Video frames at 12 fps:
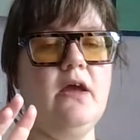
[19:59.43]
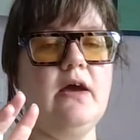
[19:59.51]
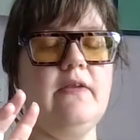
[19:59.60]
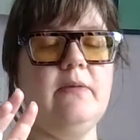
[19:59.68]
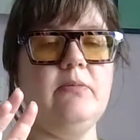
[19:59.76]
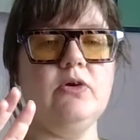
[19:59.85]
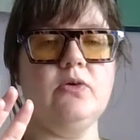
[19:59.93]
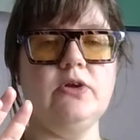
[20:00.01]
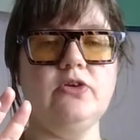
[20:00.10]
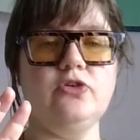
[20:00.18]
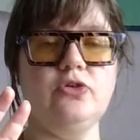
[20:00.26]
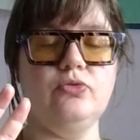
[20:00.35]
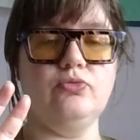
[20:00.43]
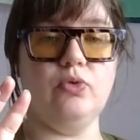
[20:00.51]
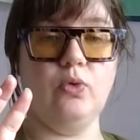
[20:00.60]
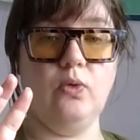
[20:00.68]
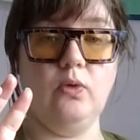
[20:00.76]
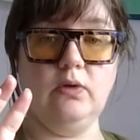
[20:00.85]
And then we're going to
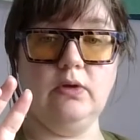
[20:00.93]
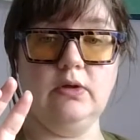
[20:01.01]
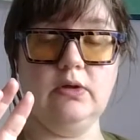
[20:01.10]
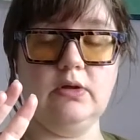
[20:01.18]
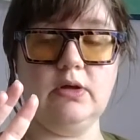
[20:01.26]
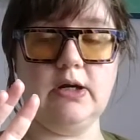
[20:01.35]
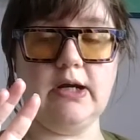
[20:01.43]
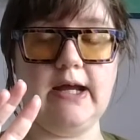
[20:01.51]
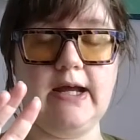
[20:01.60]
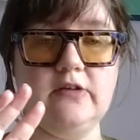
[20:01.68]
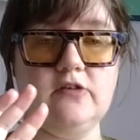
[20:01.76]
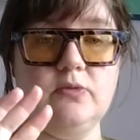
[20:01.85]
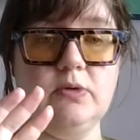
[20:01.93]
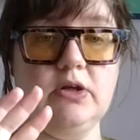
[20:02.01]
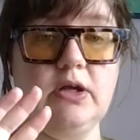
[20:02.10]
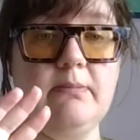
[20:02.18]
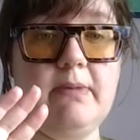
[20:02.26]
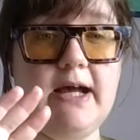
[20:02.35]
roll our hands. So we're going
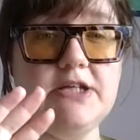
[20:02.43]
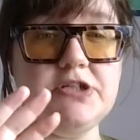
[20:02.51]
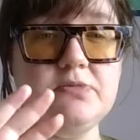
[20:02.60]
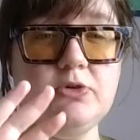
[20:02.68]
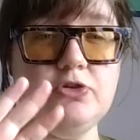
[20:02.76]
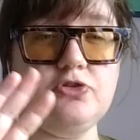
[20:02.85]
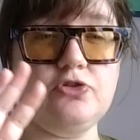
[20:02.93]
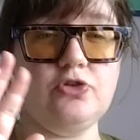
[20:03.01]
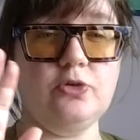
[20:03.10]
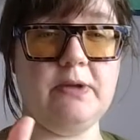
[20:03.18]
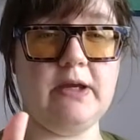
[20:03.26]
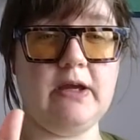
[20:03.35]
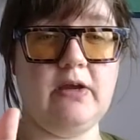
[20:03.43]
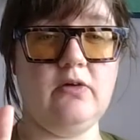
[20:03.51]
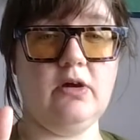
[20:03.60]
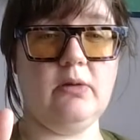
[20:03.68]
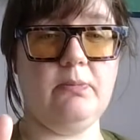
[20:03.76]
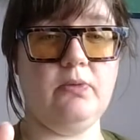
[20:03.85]
to imagine we're scooping out
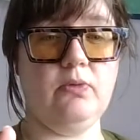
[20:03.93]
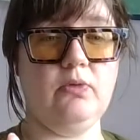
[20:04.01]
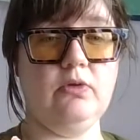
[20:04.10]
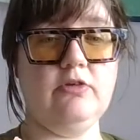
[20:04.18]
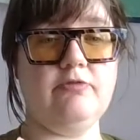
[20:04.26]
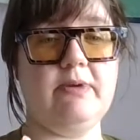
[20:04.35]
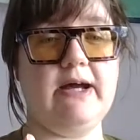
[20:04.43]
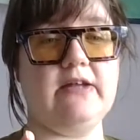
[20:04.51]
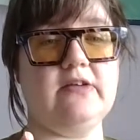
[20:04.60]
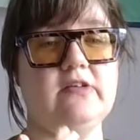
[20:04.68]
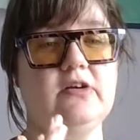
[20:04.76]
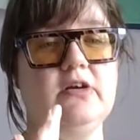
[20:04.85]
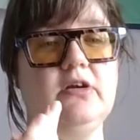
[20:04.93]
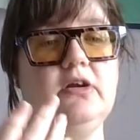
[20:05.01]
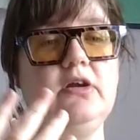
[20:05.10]
a bowl of batter,